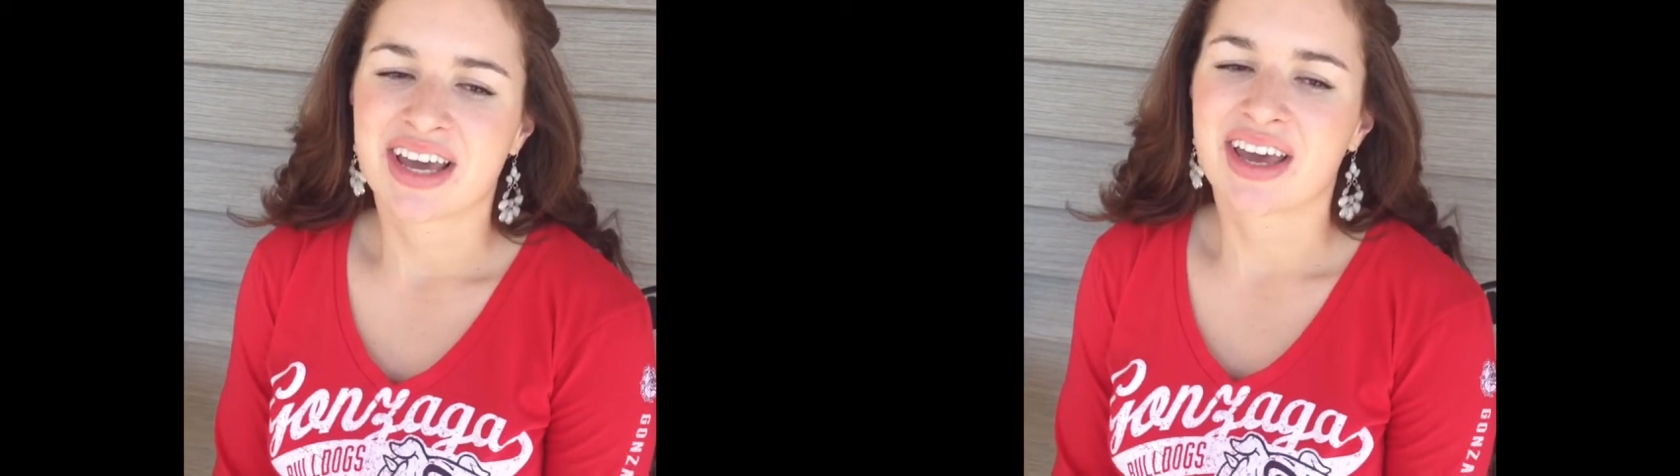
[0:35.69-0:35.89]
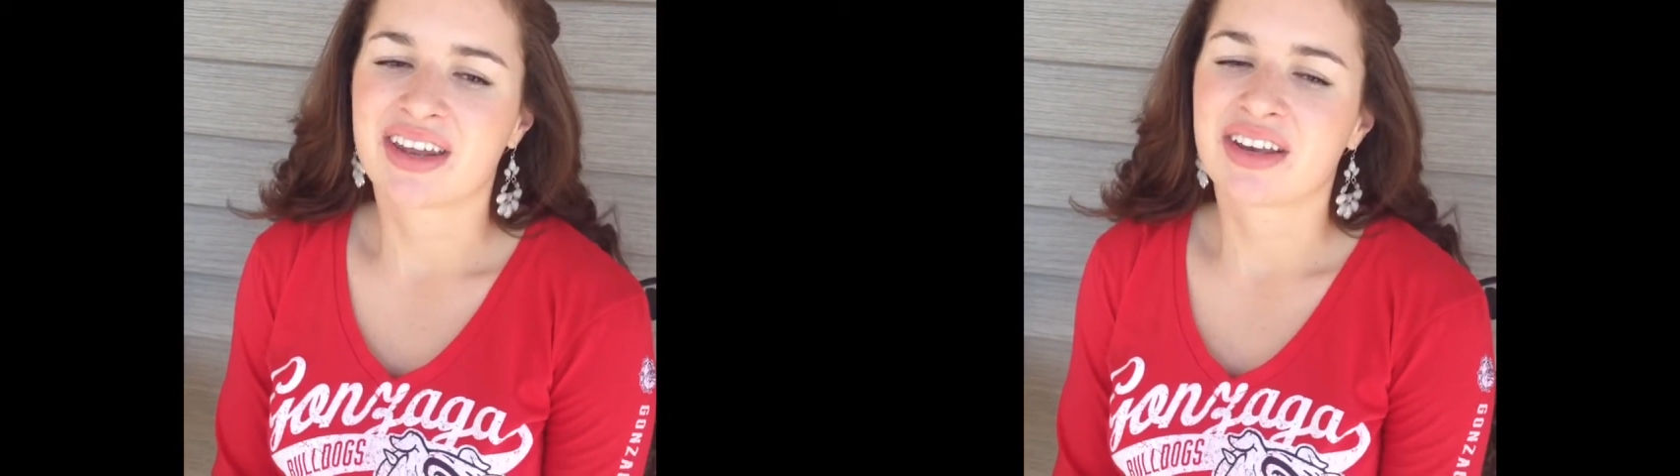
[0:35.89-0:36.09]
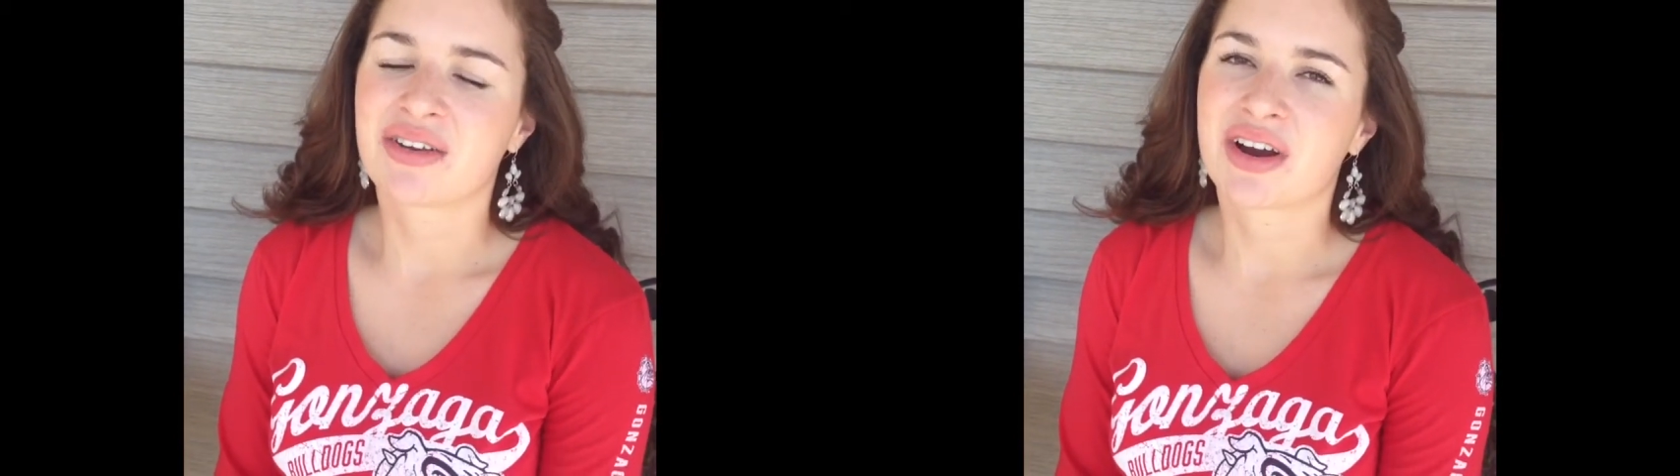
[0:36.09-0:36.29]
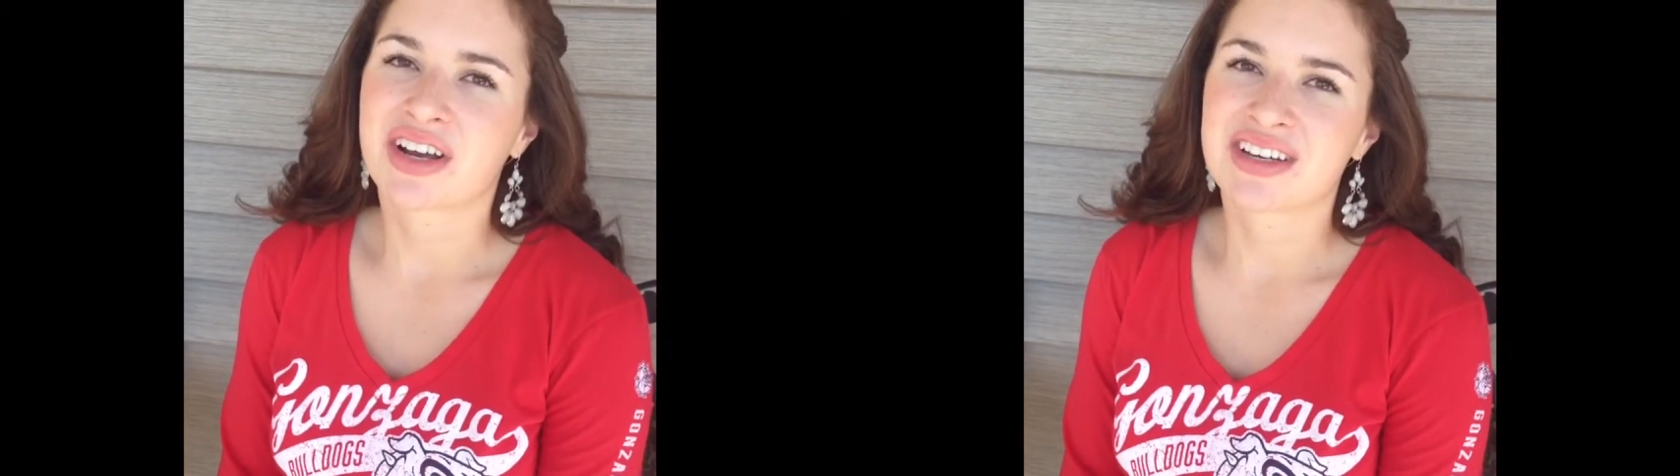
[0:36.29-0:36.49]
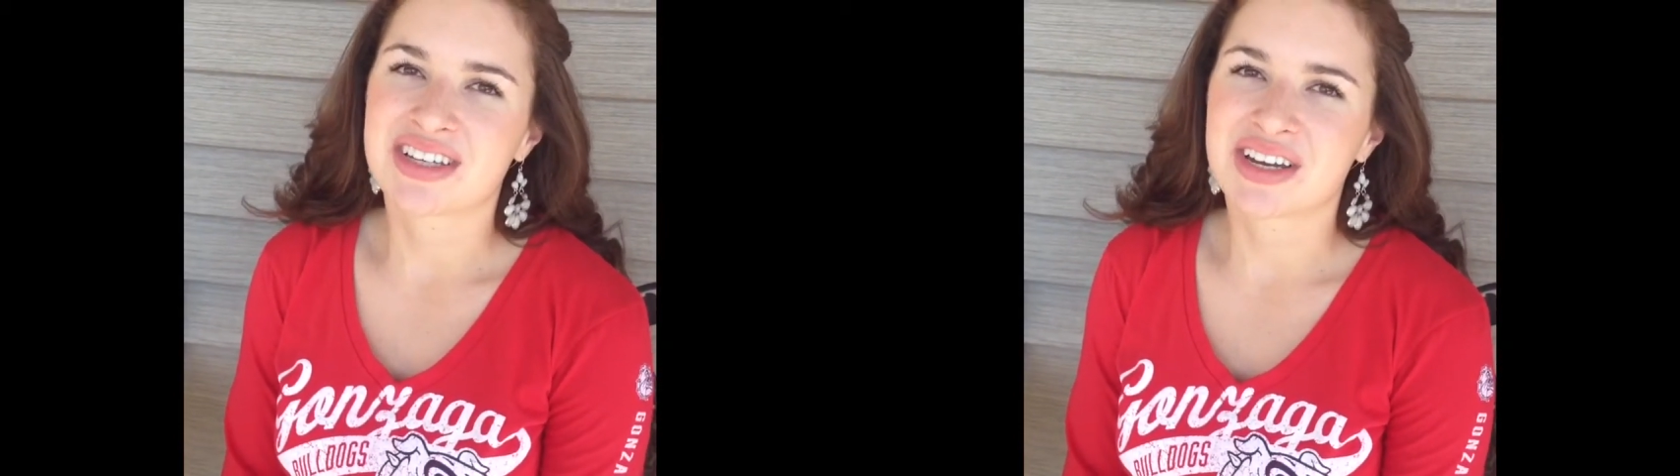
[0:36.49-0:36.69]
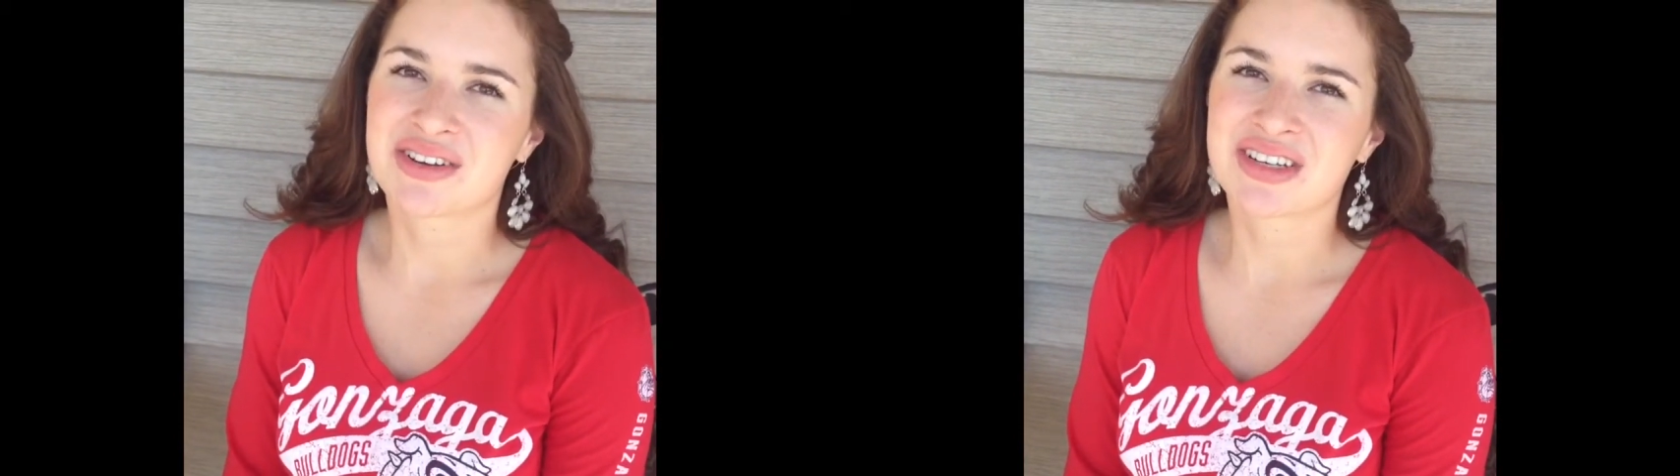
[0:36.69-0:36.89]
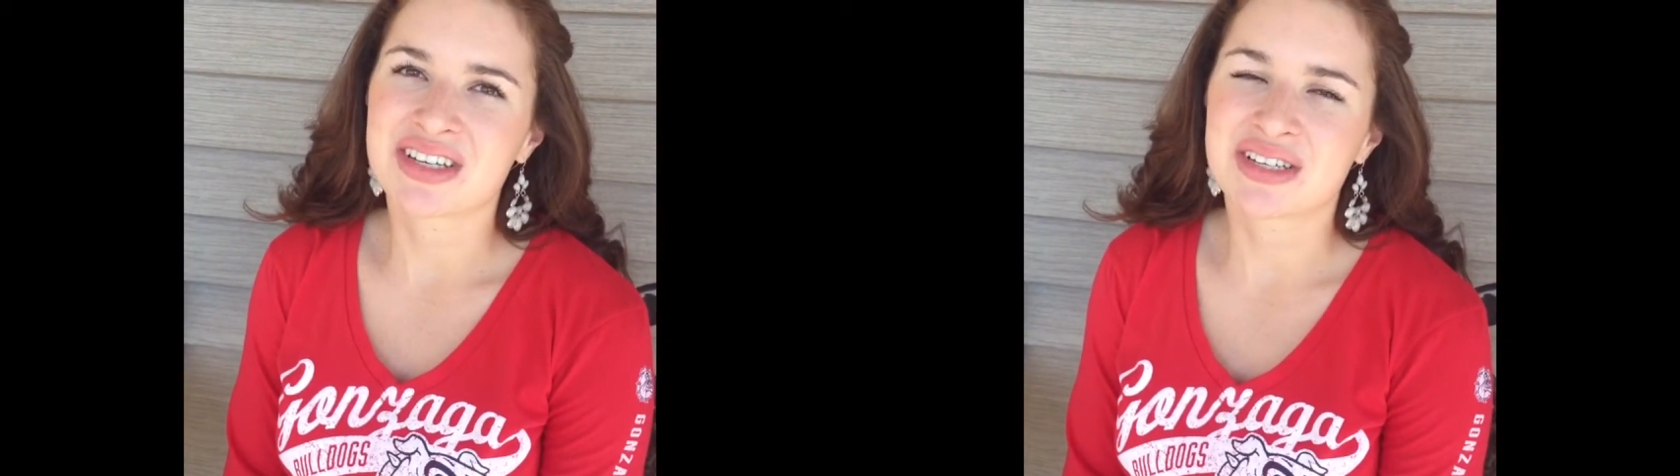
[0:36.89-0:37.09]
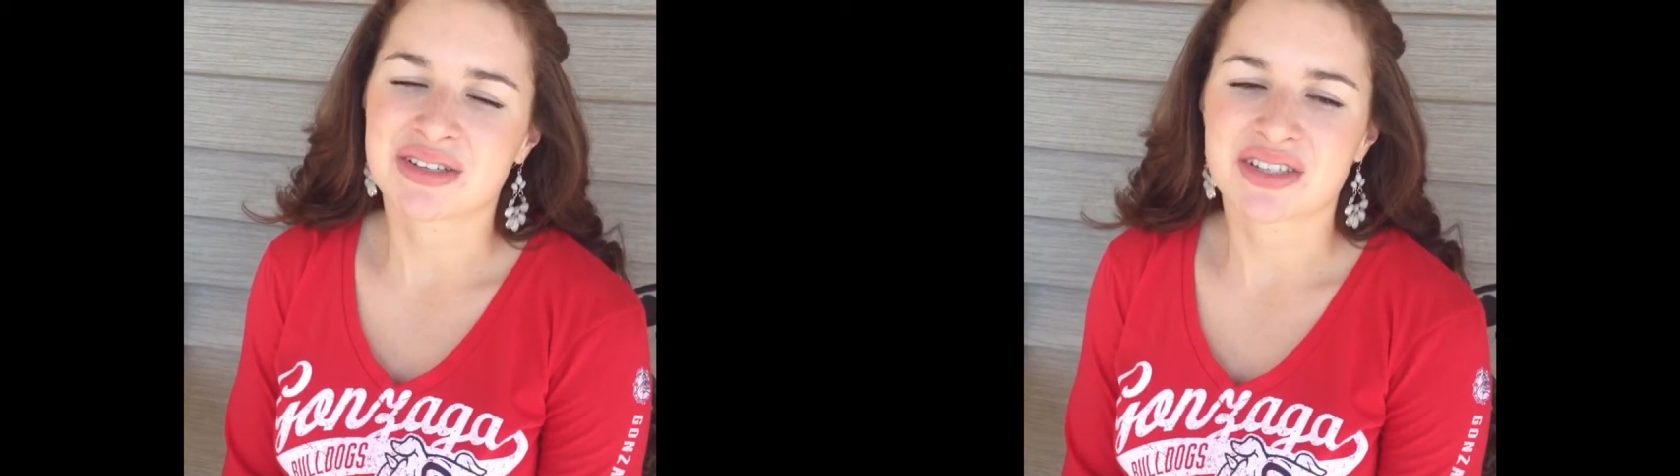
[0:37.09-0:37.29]
and you are continuing
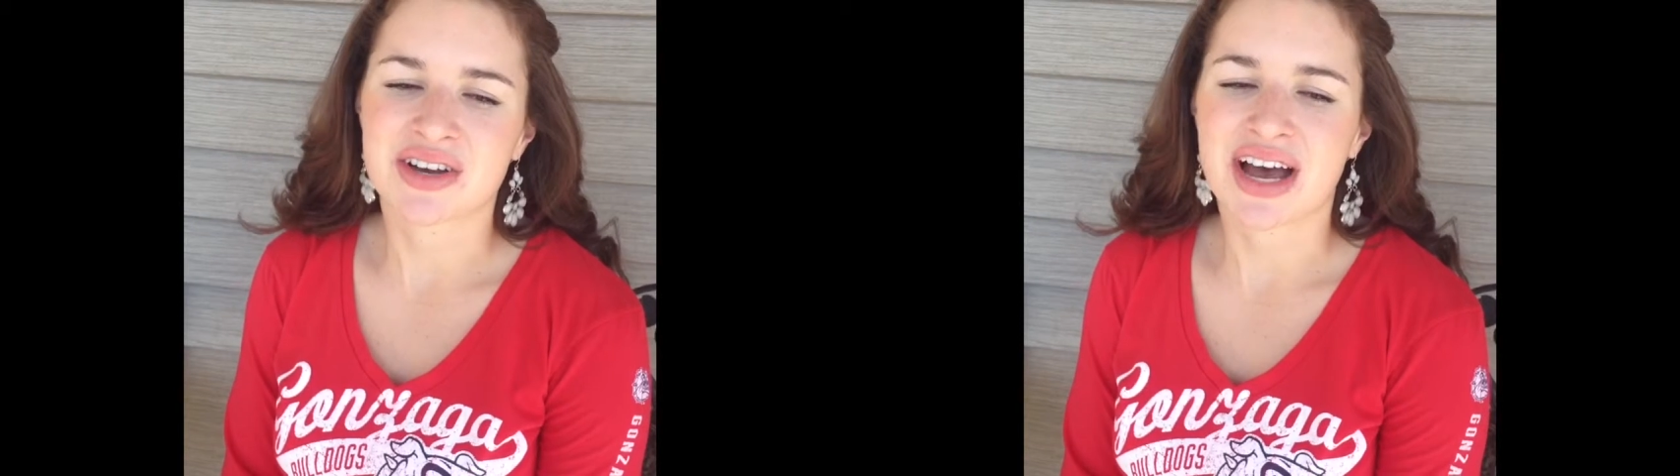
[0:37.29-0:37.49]
to do so